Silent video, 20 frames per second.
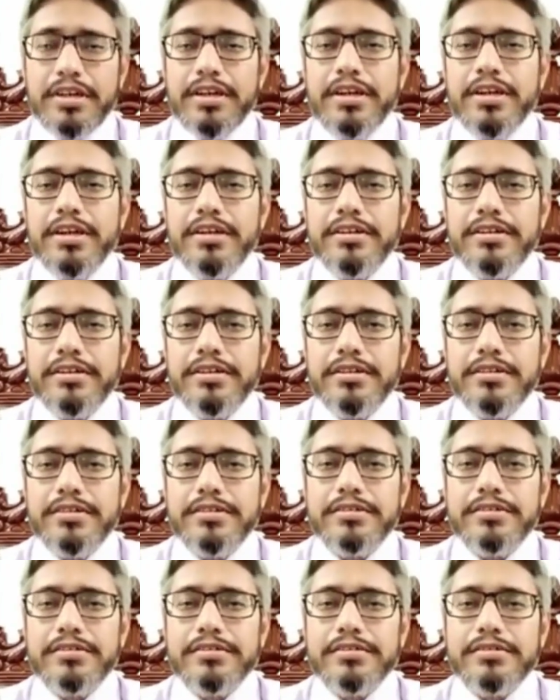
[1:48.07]
and
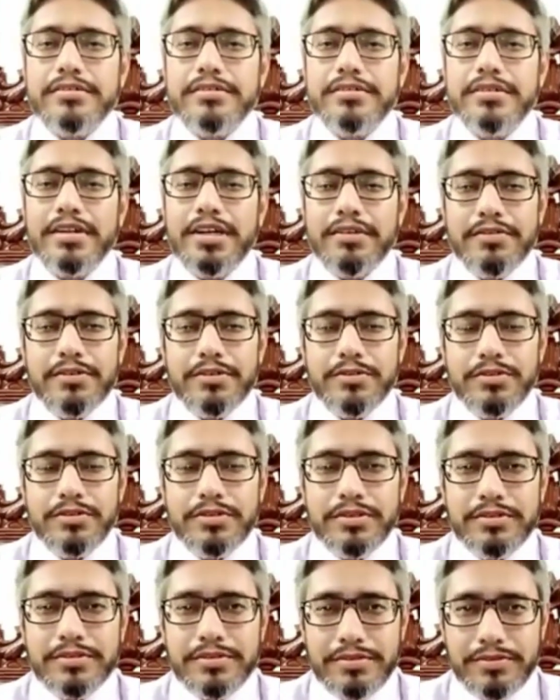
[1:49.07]
our
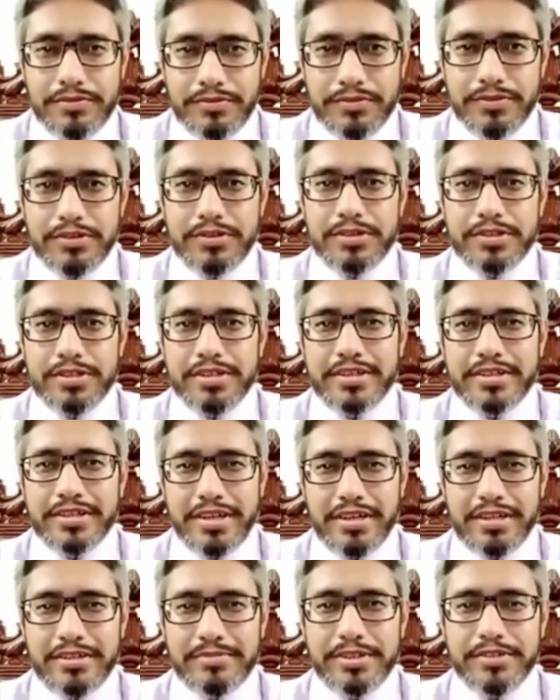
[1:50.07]
own font,
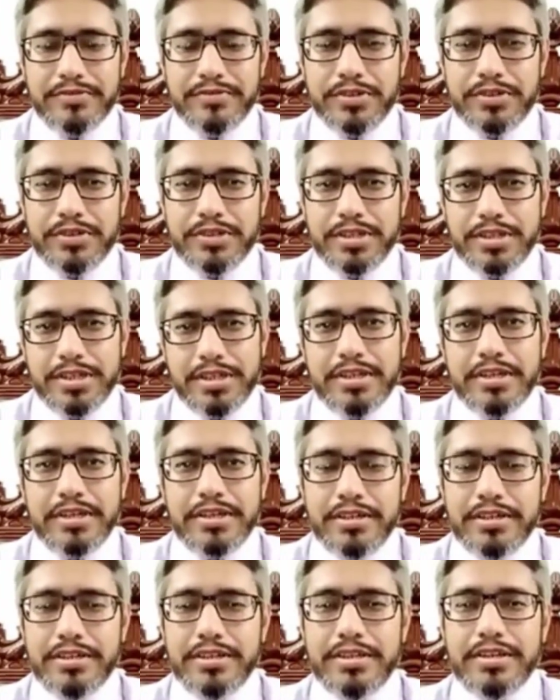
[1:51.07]
Calibri font,
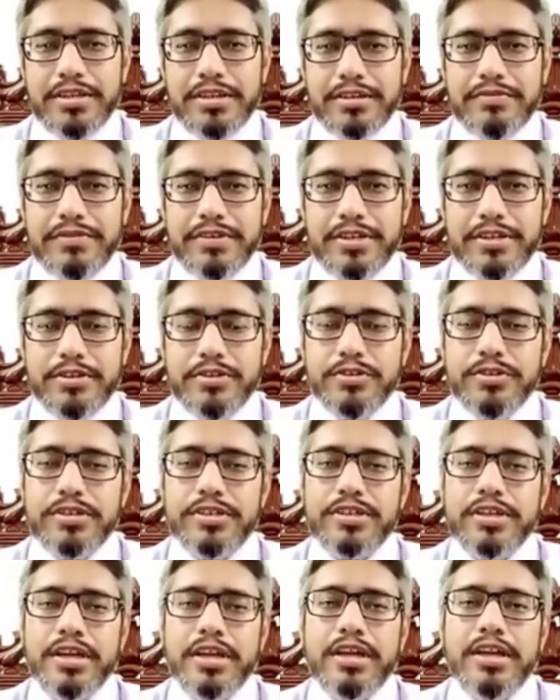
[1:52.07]
they are very good.